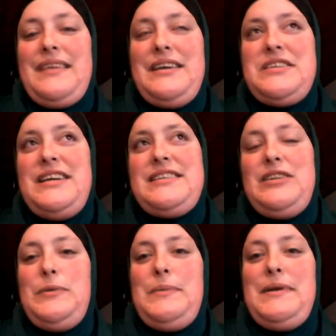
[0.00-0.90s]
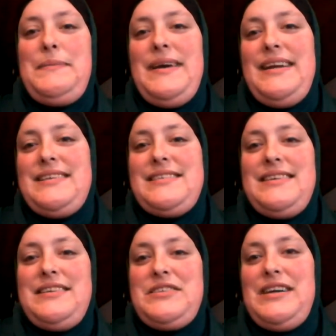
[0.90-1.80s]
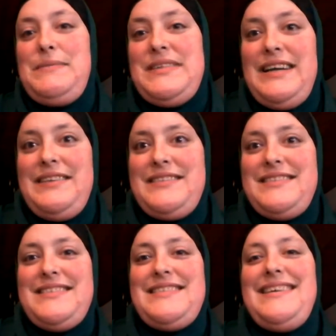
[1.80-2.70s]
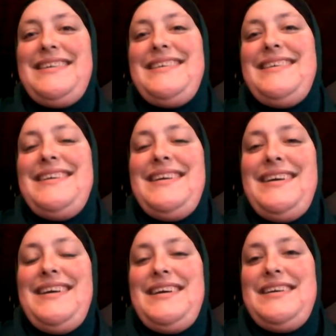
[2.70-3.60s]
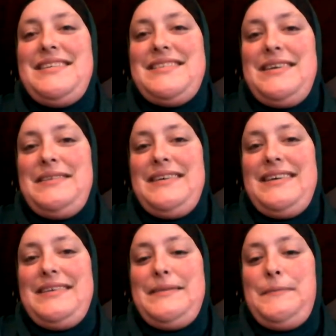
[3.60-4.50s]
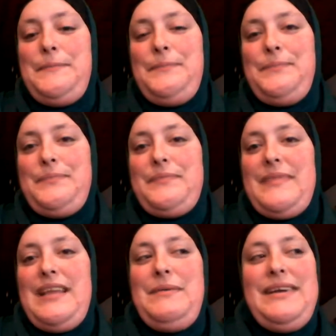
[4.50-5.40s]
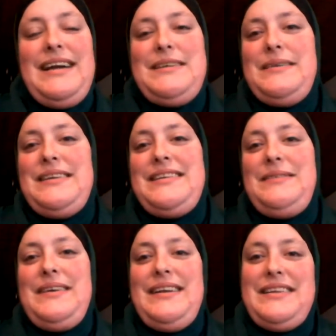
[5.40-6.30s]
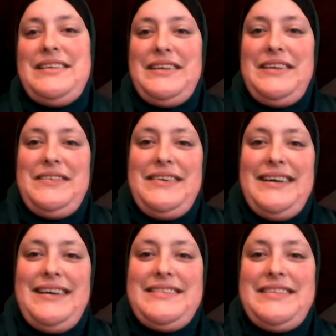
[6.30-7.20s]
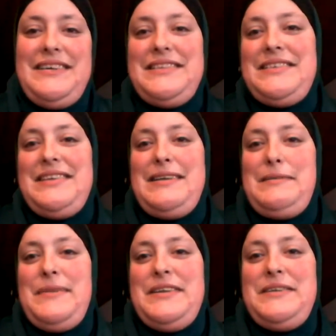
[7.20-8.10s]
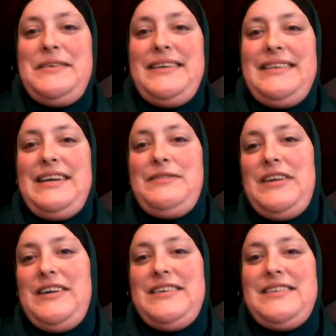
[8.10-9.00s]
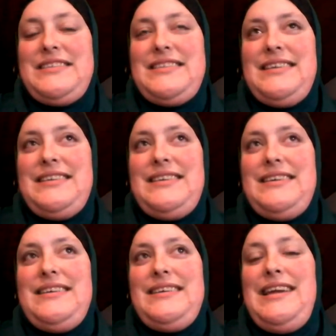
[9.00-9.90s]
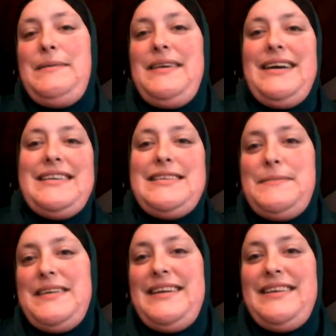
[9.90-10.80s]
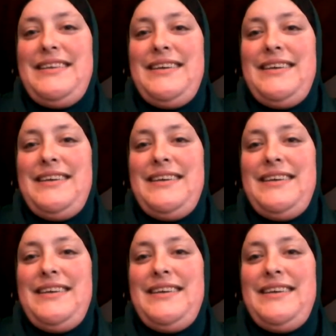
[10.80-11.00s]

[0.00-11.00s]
change a little bit of pace and try potatoes instead. So I wanted to tell you guys also that I'm going to be doing like vlogs and keeping you guys updated.